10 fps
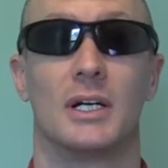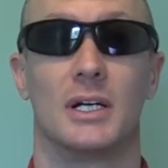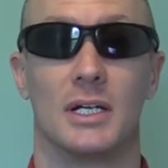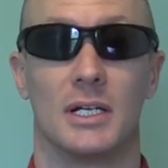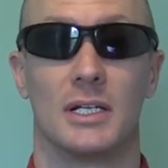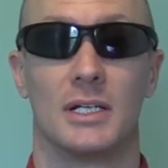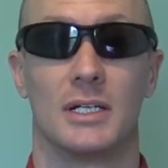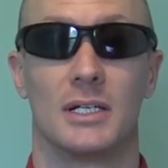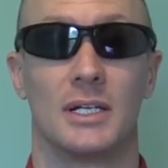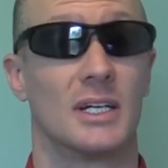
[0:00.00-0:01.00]
g,
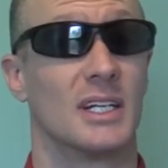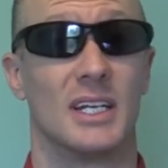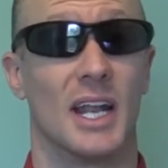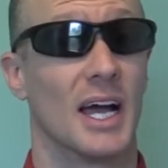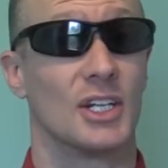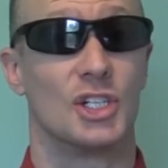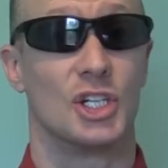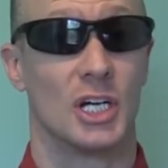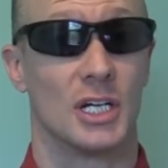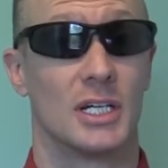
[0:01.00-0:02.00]
not j,